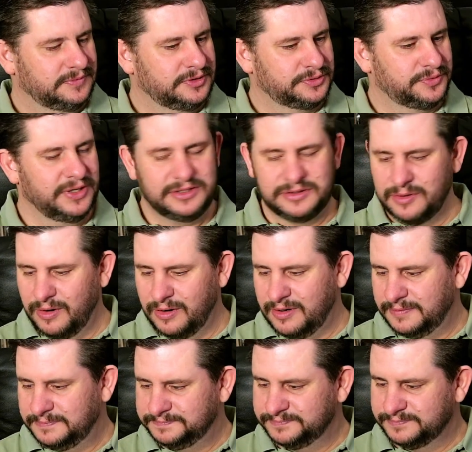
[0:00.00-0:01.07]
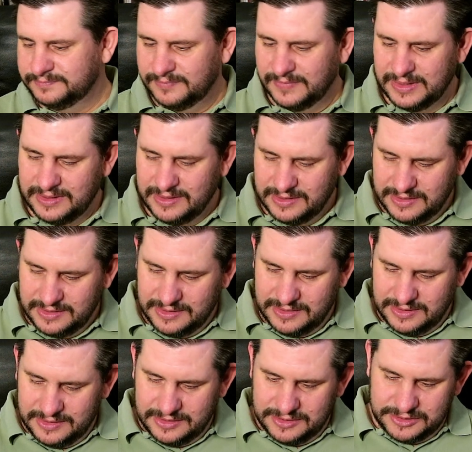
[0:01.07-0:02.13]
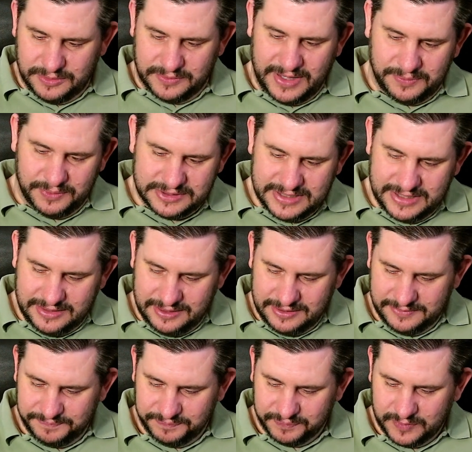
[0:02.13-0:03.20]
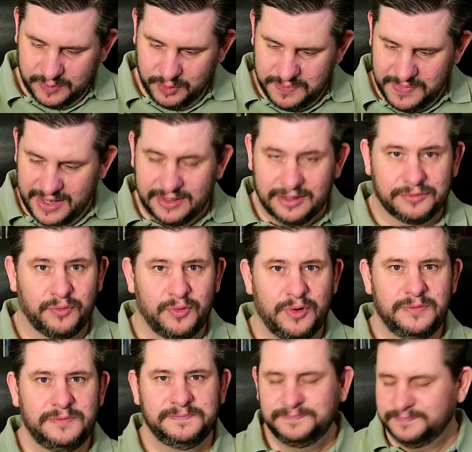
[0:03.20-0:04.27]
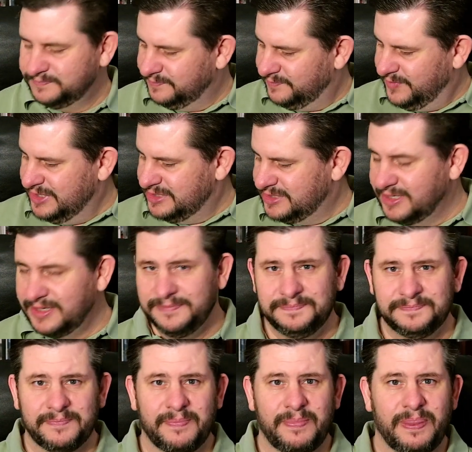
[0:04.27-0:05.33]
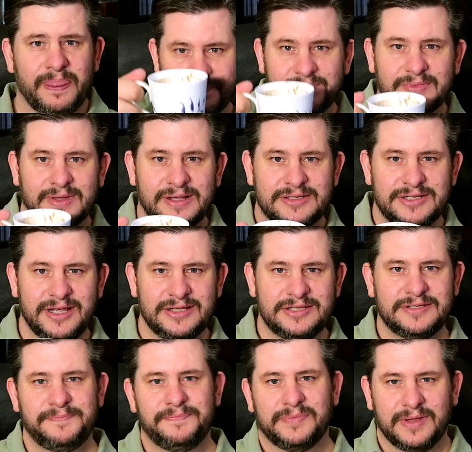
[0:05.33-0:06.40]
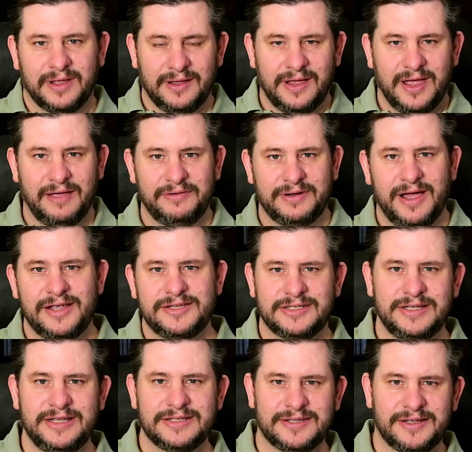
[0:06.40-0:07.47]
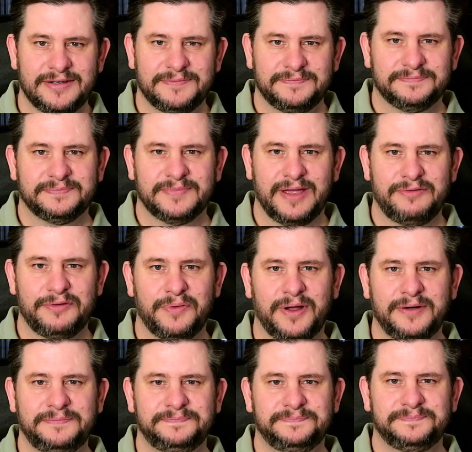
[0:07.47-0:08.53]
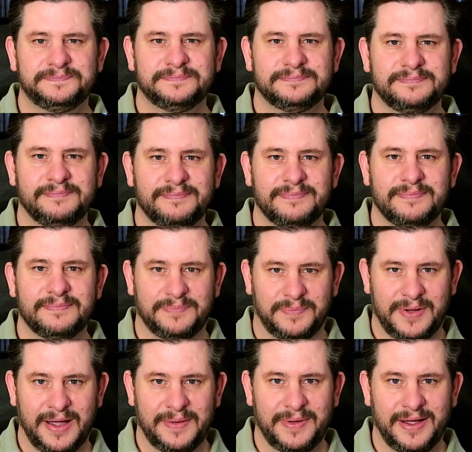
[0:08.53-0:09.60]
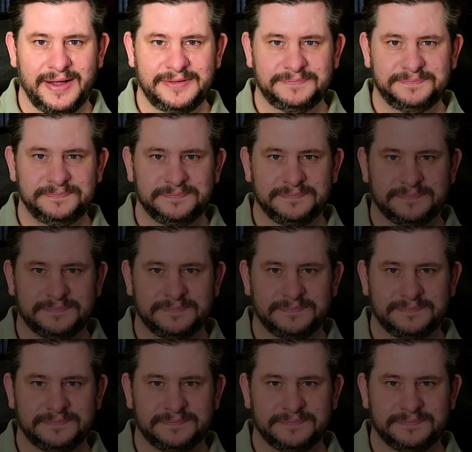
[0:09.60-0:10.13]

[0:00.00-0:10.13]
Street Talk. So that was it. We made it through, Me, see. Cheers. Have a nice Easter, everyone. Bye-bye.